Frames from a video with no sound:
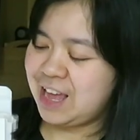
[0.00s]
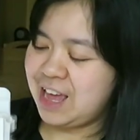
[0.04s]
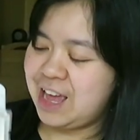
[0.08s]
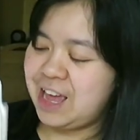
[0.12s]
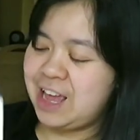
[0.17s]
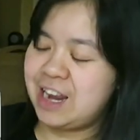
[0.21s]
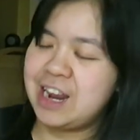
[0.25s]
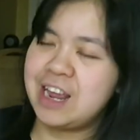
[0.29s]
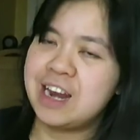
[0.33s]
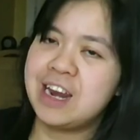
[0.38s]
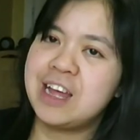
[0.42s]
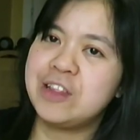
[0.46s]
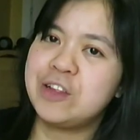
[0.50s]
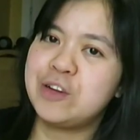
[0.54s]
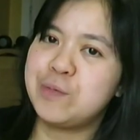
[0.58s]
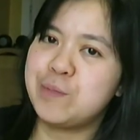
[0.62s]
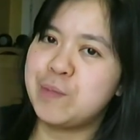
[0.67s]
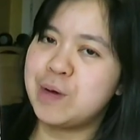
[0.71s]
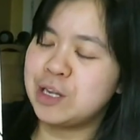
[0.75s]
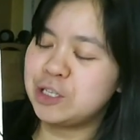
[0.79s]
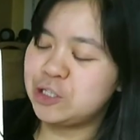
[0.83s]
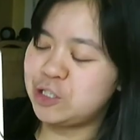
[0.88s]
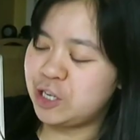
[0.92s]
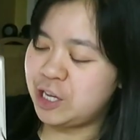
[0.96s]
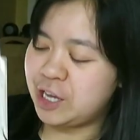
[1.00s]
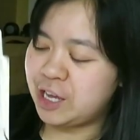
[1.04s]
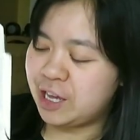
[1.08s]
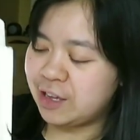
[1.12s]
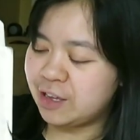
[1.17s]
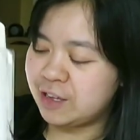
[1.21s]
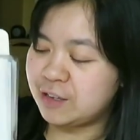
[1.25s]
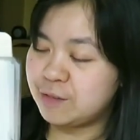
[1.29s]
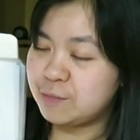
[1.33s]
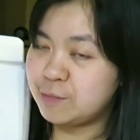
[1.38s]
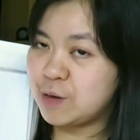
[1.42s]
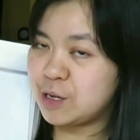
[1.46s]
And another
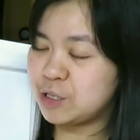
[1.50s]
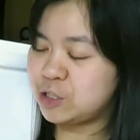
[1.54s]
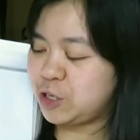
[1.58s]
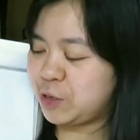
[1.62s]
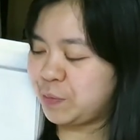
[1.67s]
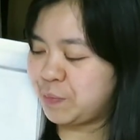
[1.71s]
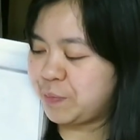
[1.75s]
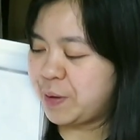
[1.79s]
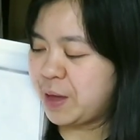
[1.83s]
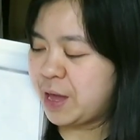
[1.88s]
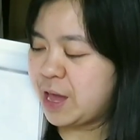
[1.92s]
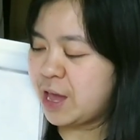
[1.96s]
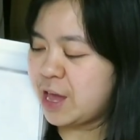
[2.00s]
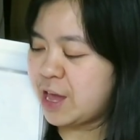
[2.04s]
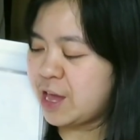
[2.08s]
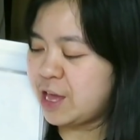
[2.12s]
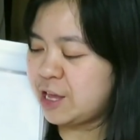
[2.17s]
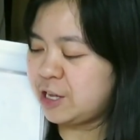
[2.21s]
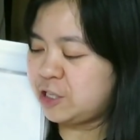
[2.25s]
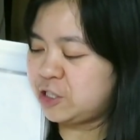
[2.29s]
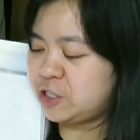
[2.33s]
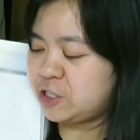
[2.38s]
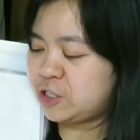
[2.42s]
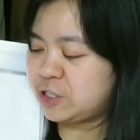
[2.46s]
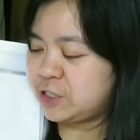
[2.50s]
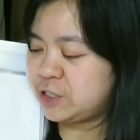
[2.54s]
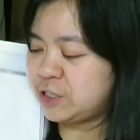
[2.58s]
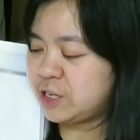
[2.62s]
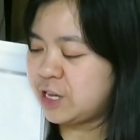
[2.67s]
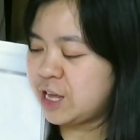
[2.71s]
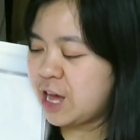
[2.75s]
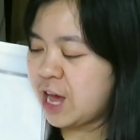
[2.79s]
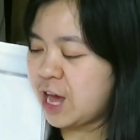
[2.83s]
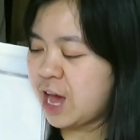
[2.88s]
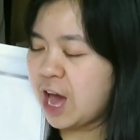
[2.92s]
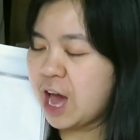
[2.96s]
matching page,
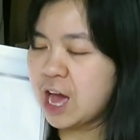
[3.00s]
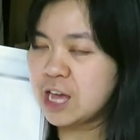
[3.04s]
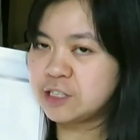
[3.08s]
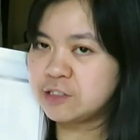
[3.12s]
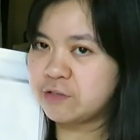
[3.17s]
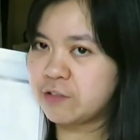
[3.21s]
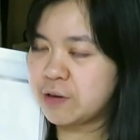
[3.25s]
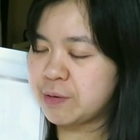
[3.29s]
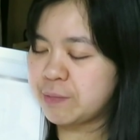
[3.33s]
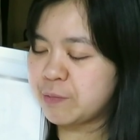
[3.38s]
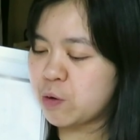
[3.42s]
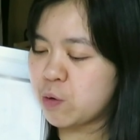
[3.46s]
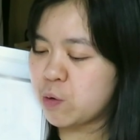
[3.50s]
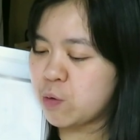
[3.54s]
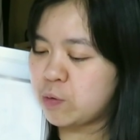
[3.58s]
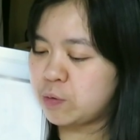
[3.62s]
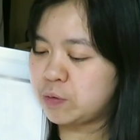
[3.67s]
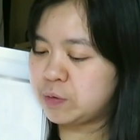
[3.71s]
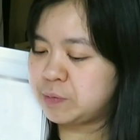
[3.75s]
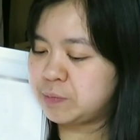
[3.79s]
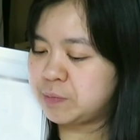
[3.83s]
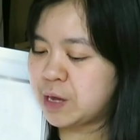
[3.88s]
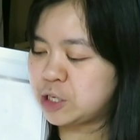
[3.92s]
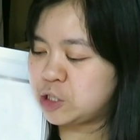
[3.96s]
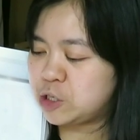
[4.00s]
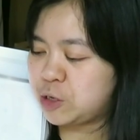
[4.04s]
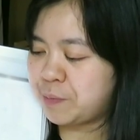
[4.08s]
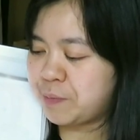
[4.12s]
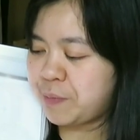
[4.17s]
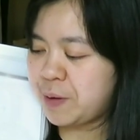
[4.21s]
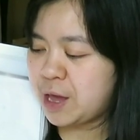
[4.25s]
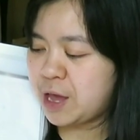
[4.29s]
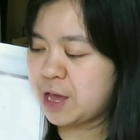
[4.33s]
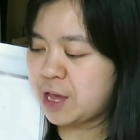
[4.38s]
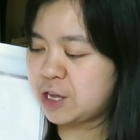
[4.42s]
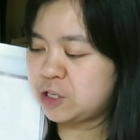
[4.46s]
ice cream cone matching
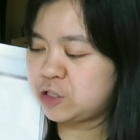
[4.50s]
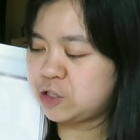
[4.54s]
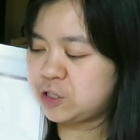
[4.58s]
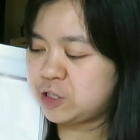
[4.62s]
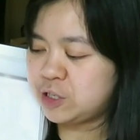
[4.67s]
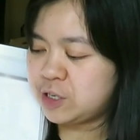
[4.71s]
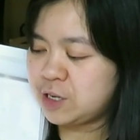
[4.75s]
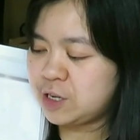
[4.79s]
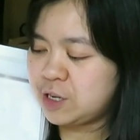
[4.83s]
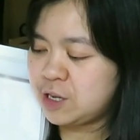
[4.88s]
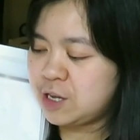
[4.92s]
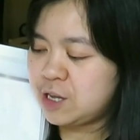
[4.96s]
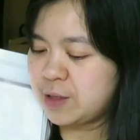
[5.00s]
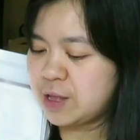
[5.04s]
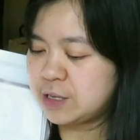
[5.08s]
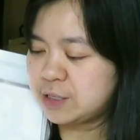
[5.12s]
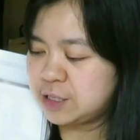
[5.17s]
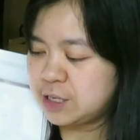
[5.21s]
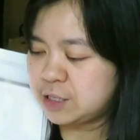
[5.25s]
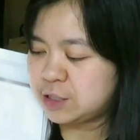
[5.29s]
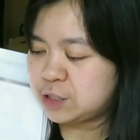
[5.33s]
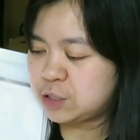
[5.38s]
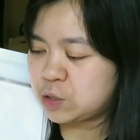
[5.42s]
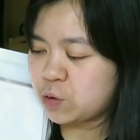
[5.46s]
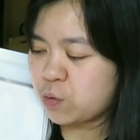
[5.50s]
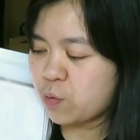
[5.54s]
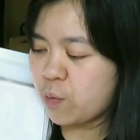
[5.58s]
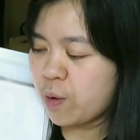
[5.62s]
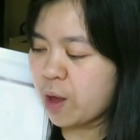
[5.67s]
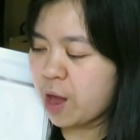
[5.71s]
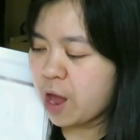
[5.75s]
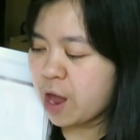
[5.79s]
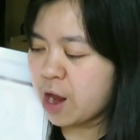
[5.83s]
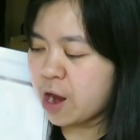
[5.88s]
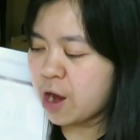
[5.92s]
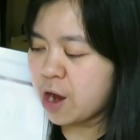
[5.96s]
page. And this is
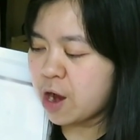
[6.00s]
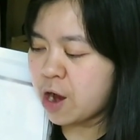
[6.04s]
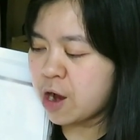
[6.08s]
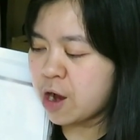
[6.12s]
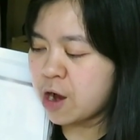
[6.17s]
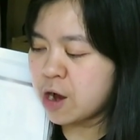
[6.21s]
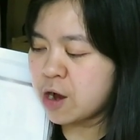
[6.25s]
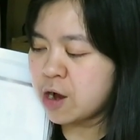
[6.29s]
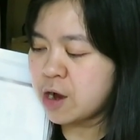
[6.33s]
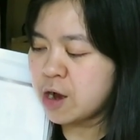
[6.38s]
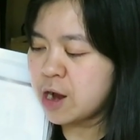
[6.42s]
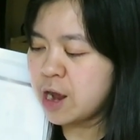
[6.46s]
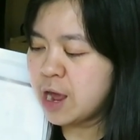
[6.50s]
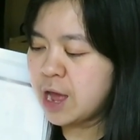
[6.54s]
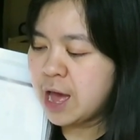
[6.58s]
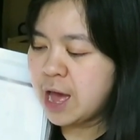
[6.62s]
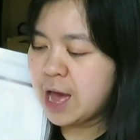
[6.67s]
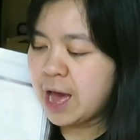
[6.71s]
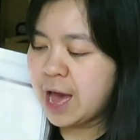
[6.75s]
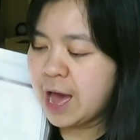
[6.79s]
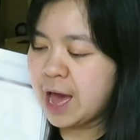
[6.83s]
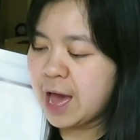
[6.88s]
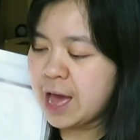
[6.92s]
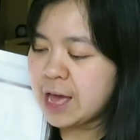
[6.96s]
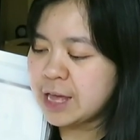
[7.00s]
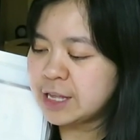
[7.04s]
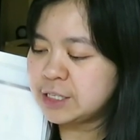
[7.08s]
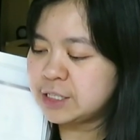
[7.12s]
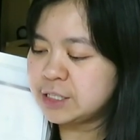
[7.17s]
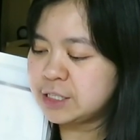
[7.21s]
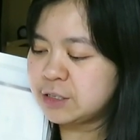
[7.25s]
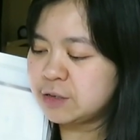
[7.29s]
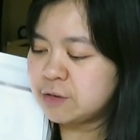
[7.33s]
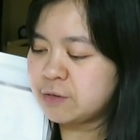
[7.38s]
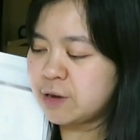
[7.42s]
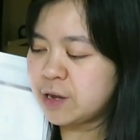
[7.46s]
square
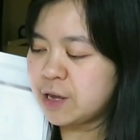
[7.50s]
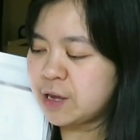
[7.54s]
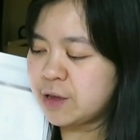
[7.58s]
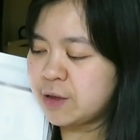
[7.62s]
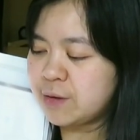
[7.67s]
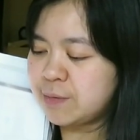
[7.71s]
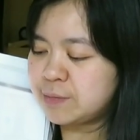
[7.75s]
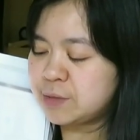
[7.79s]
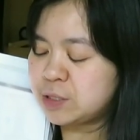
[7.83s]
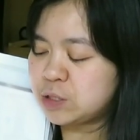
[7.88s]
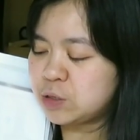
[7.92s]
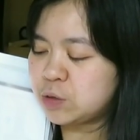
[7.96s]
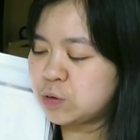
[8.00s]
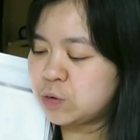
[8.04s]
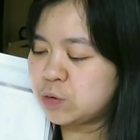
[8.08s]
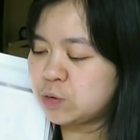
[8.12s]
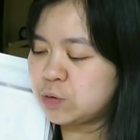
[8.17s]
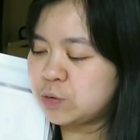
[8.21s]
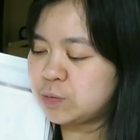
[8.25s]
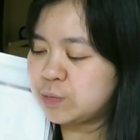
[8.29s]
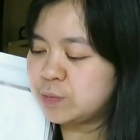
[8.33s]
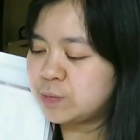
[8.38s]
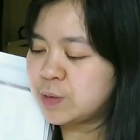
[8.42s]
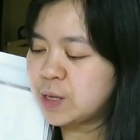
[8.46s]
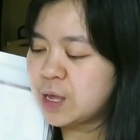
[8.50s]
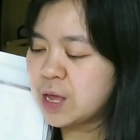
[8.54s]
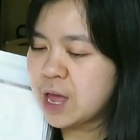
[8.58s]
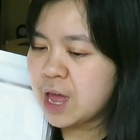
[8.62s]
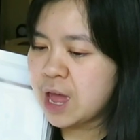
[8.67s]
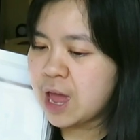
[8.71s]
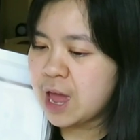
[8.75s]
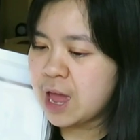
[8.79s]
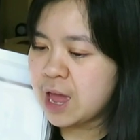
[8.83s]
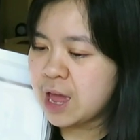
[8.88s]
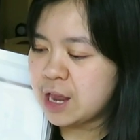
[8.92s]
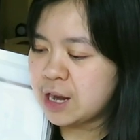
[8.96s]
ice cream.
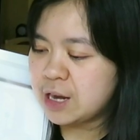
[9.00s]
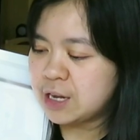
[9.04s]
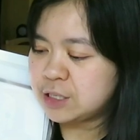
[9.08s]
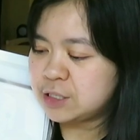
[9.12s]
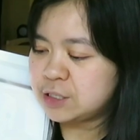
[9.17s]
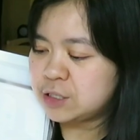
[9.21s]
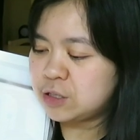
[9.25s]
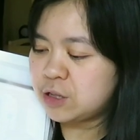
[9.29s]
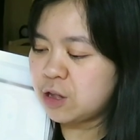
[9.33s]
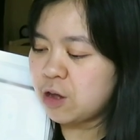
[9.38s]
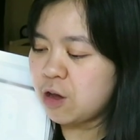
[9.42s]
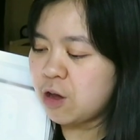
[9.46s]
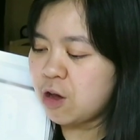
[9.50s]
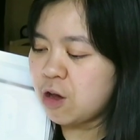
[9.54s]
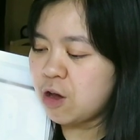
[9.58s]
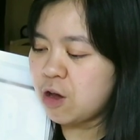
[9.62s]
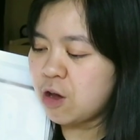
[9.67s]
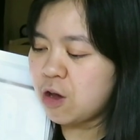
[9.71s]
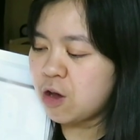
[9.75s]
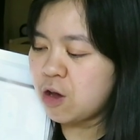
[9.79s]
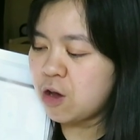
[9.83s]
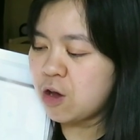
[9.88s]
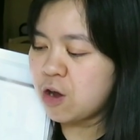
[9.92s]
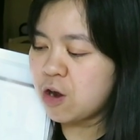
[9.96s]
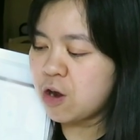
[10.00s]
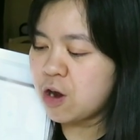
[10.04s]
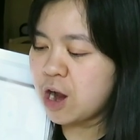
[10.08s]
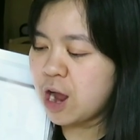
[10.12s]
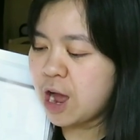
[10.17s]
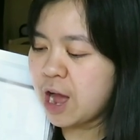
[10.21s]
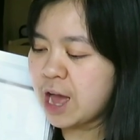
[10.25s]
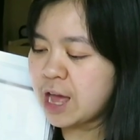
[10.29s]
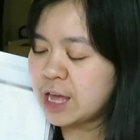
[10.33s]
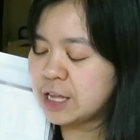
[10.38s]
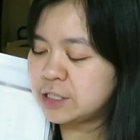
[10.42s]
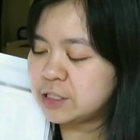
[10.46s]
And a star
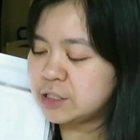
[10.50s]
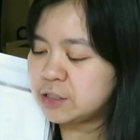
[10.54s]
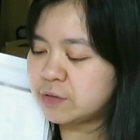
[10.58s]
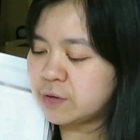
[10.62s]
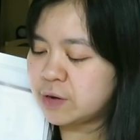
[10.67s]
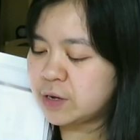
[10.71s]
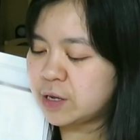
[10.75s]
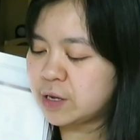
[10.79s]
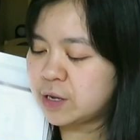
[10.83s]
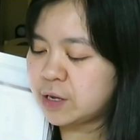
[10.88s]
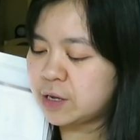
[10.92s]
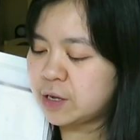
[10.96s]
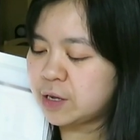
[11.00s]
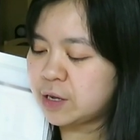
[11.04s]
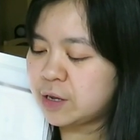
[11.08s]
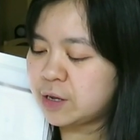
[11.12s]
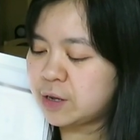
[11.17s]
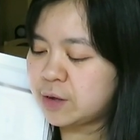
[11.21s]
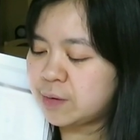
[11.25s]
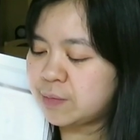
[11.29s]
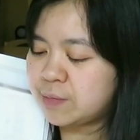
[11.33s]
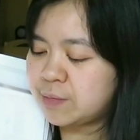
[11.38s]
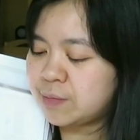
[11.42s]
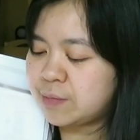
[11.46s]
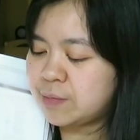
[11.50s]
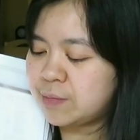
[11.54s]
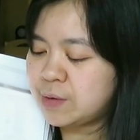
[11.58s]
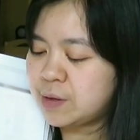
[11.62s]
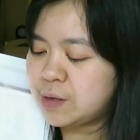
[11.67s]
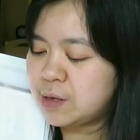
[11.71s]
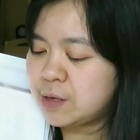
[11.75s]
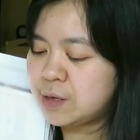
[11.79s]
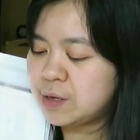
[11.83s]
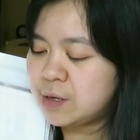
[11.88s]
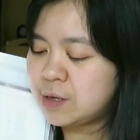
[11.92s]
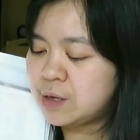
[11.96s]
ice cream,
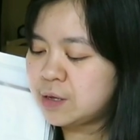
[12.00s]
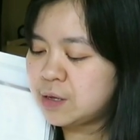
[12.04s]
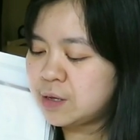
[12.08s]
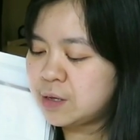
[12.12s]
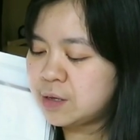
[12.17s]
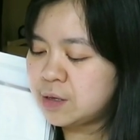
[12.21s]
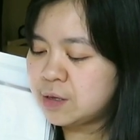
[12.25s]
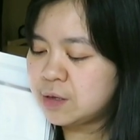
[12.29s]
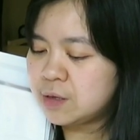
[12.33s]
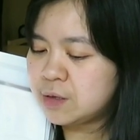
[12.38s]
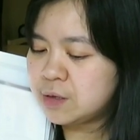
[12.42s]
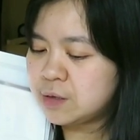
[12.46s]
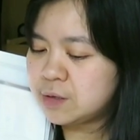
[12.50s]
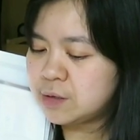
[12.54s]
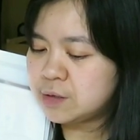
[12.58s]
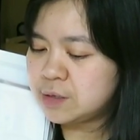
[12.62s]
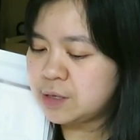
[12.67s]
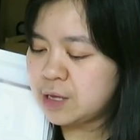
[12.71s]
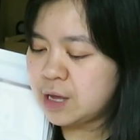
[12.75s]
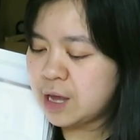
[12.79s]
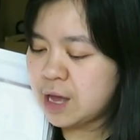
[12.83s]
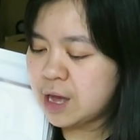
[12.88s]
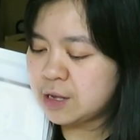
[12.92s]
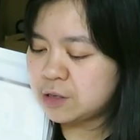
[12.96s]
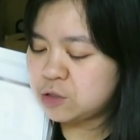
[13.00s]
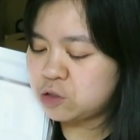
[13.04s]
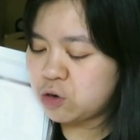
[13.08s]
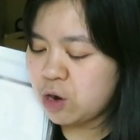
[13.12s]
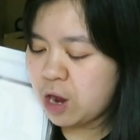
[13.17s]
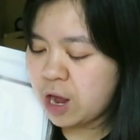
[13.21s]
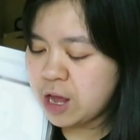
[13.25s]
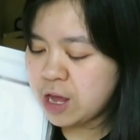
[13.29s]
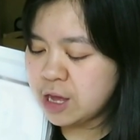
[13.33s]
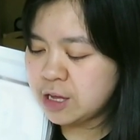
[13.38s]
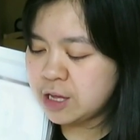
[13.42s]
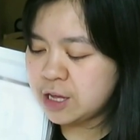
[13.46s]
yeah,
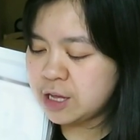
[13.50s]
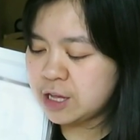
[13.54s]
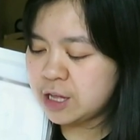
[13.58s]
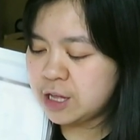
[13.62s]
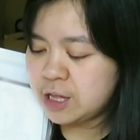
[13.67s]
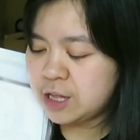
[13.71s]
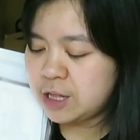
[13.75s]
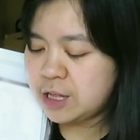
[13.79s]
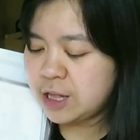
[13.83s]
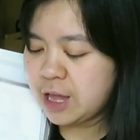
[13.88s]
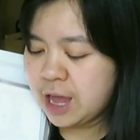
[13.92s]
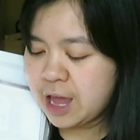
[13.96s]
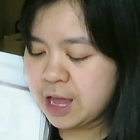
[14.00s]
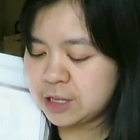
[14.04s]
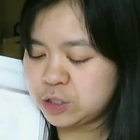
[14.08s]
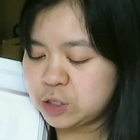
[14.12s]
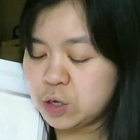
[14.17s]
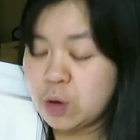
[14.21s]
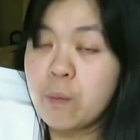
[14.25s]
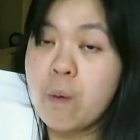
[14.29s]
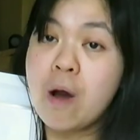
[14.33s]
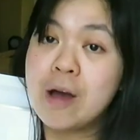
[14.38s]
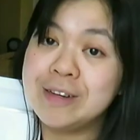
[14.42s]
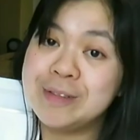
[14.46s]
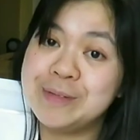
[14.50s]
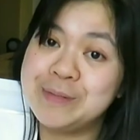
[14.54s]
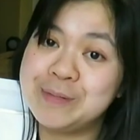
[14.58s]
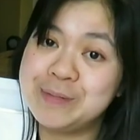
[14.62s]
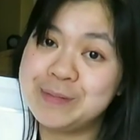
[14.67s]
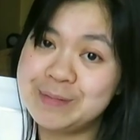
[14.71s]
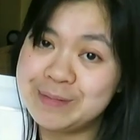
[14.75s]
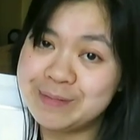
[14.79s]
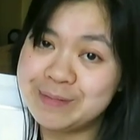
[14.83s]
triangle, and so on.